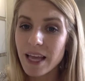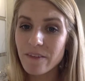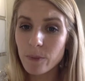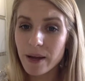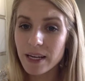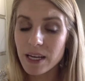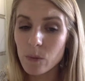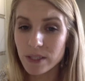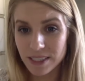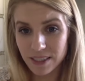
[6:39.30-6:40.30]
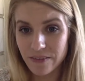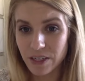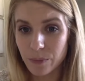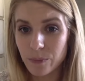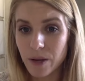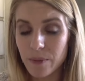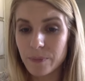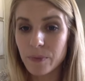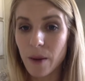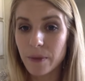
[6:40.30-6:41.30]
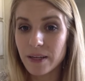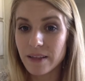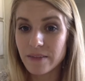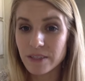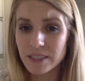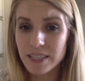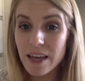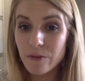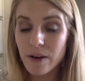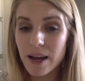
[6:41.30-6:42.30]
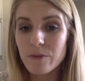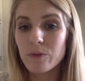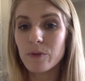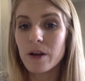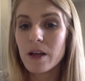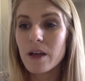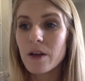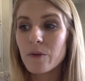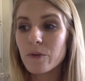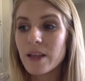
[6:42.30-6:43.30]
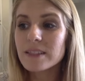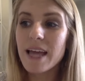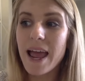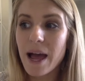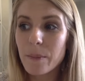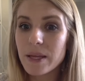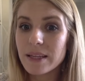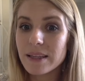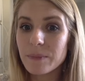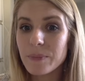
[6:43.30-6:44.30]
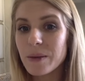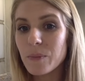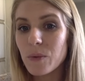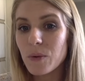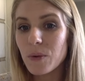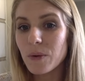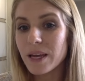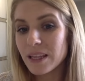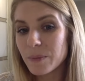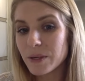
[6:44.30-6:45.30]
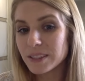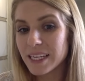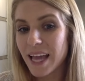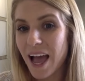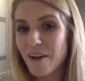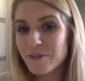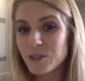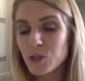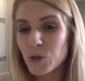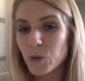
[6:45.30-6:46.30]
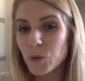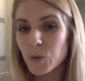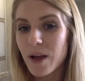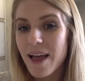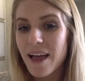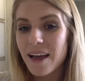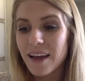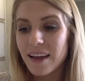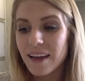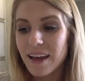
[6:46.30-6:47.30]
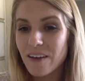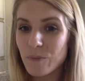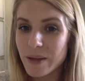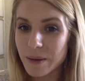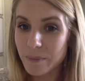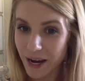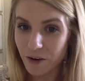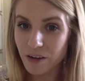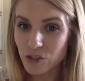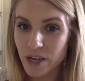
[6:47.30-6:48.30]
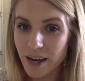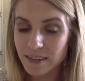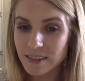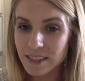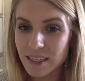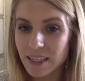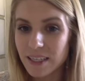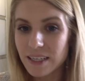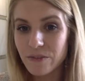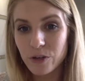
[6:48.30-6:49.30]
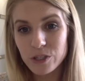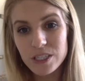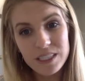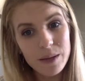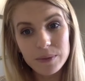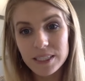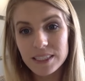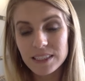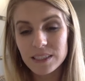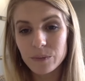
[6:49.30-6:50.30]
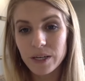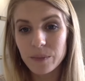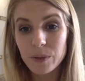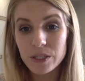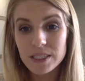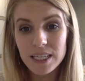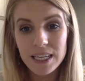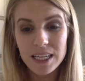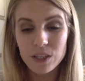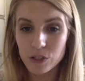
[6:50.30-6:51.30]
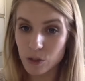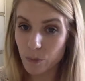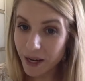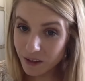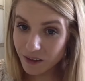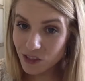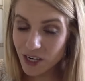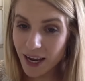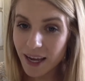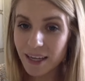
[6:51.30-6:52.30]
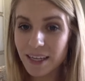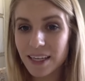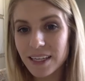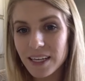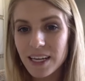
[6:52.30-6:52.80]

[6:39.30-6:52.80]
everybody wants to live in a property that feels safe, right? And for that to happen, people in the building have to have been background checked. And if you're just subleasing some random person and there's no background check, then